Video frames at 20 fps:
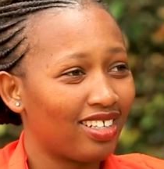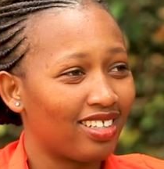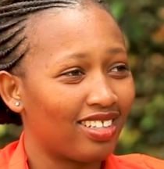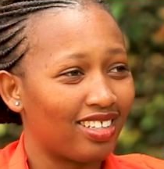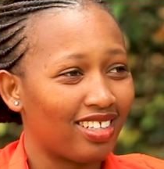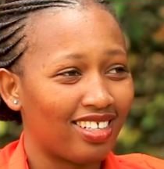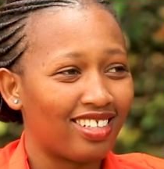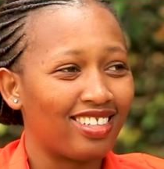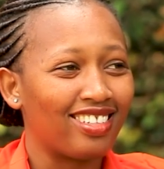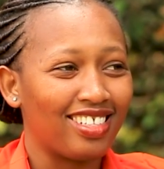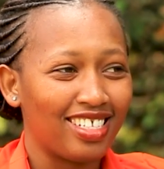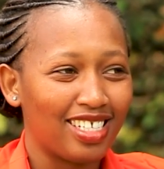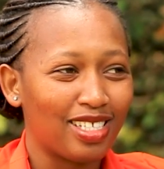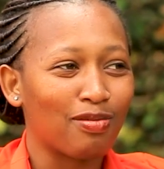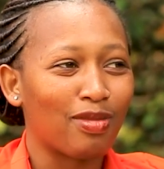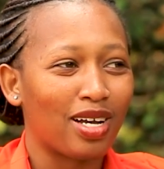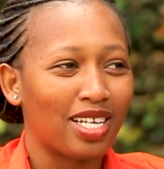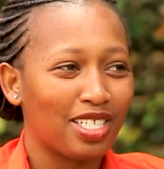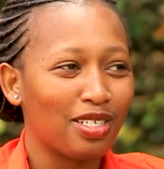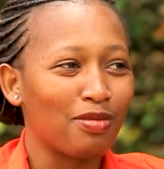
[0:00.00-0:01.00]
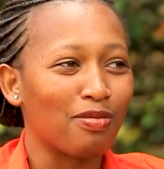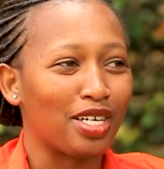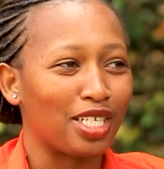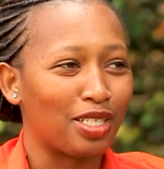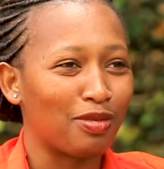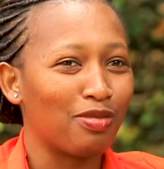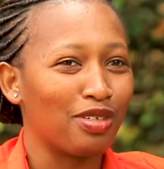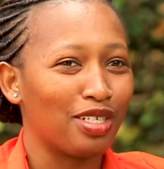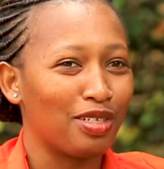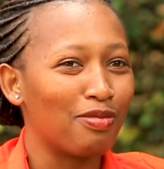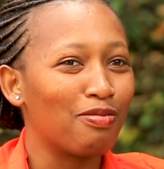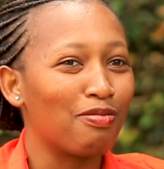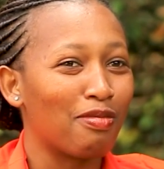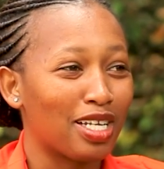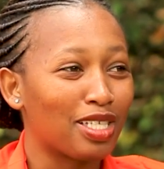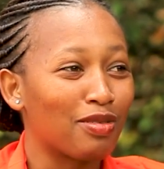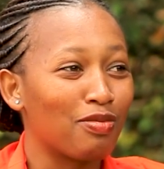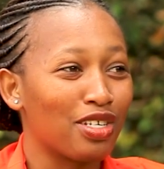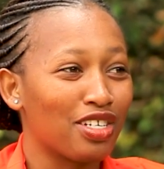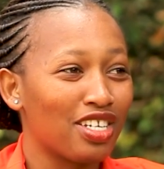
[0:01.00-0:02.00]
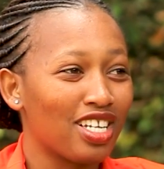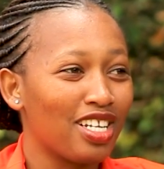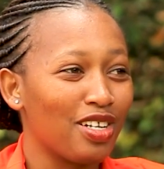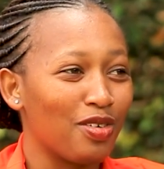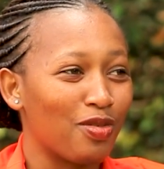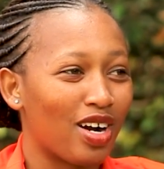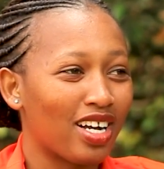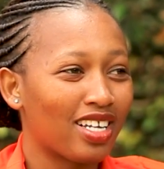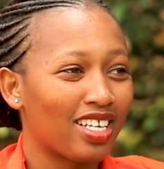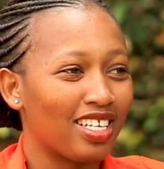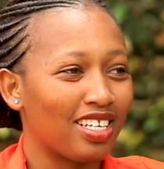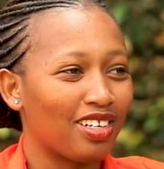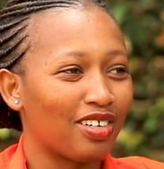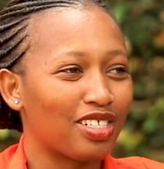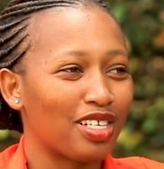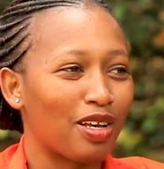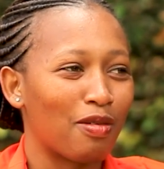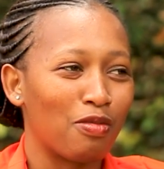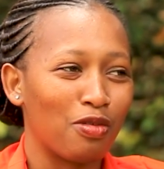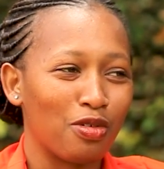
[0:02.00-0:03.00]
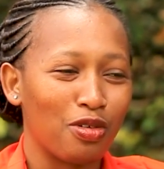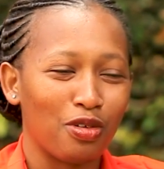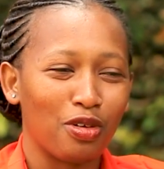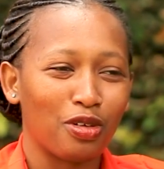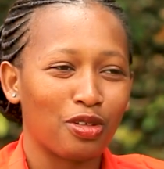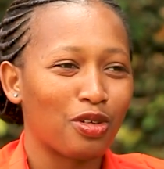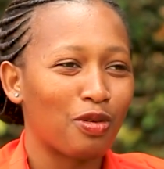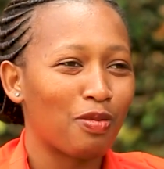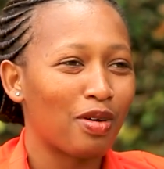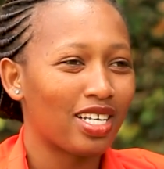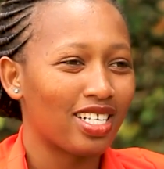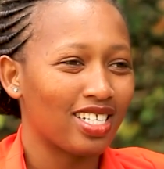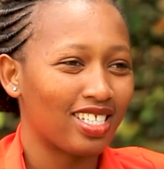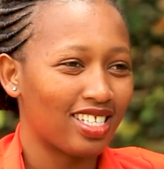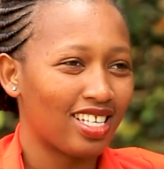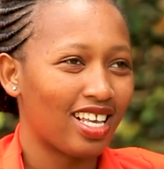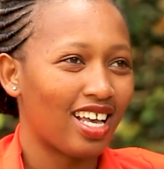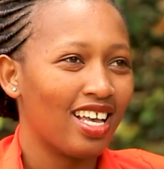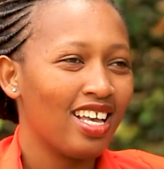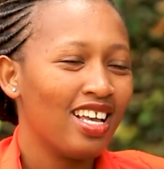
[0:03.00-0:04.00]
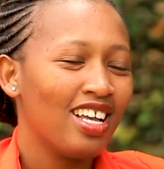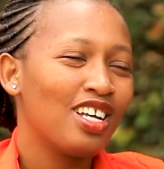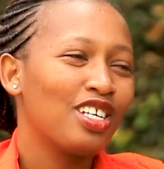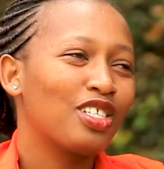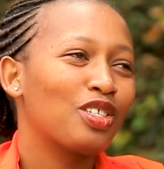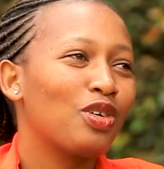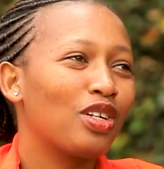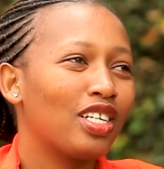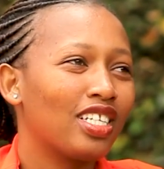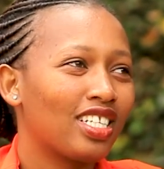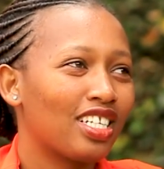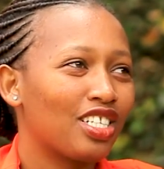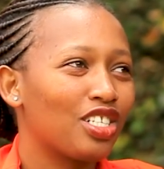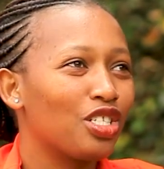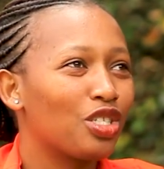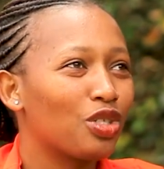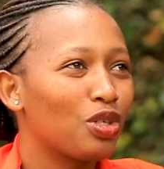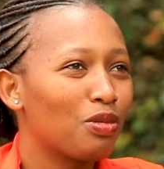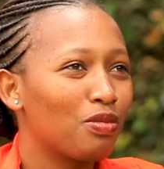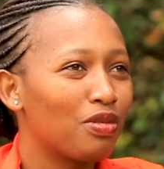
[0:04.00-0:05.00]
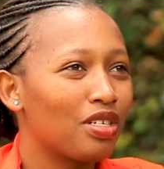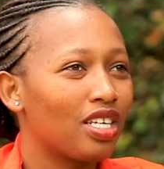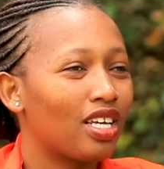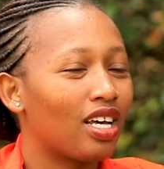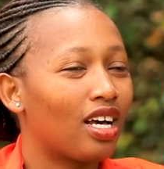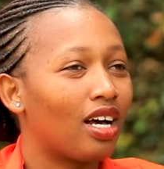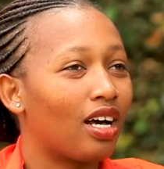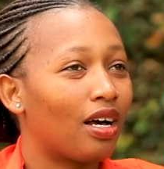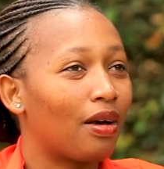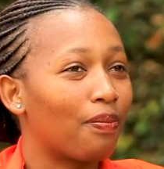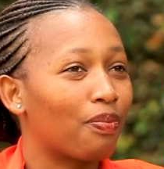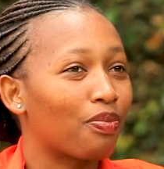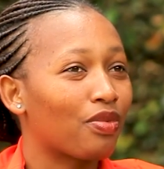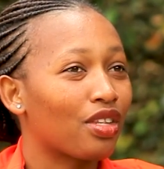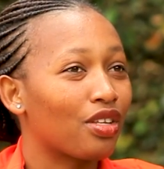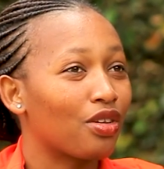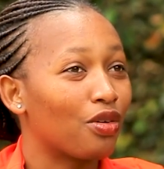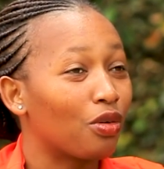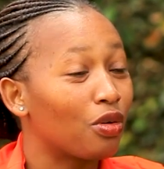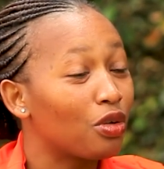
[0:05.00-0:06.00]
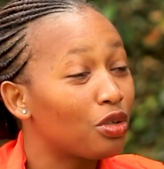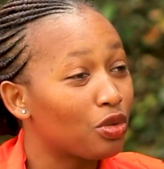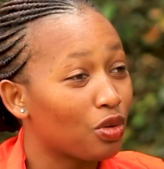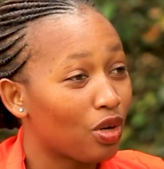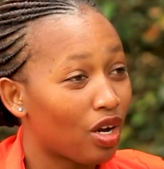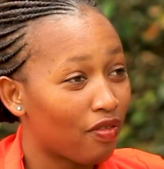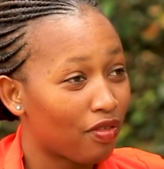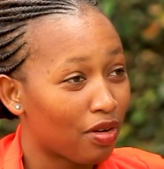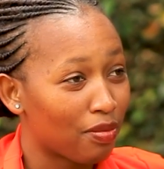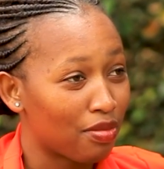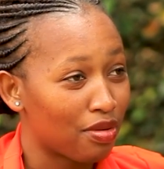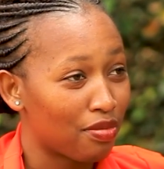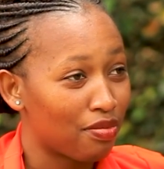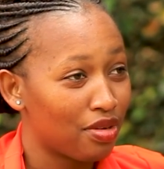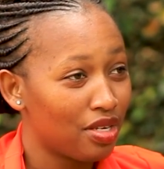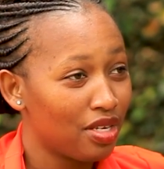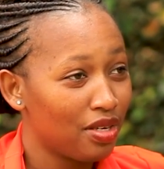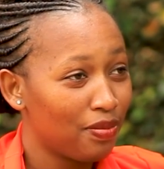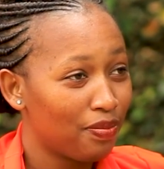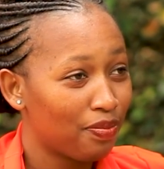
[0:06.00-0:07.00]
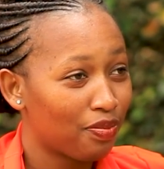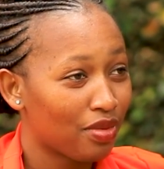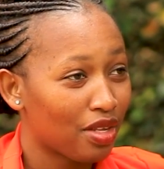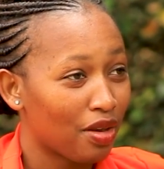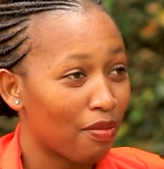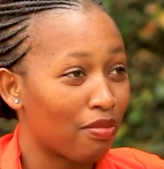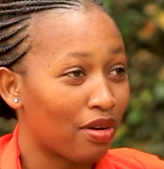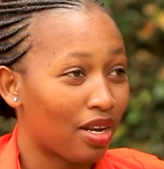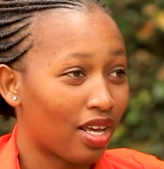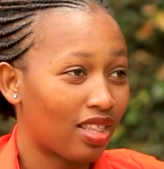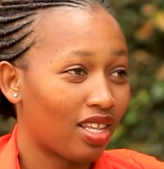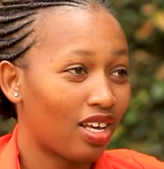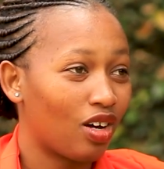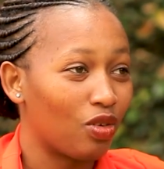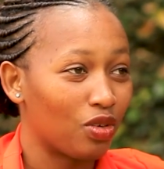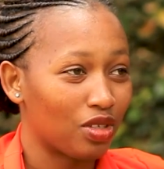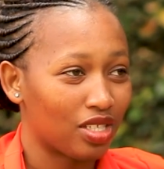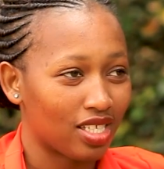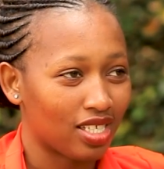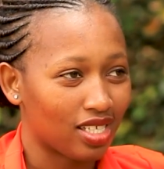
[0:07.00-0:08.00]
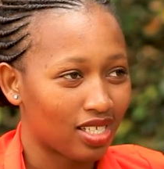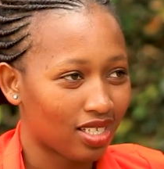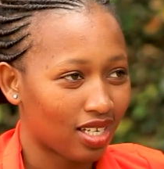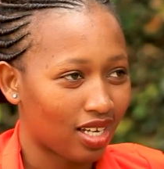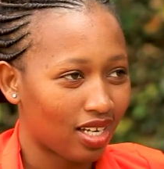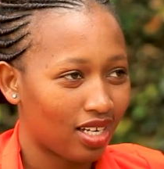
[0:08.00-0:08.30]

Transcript: then this maji must be really working. Your stomach is here. So later she told me, you're going to have a baby, brother or sister.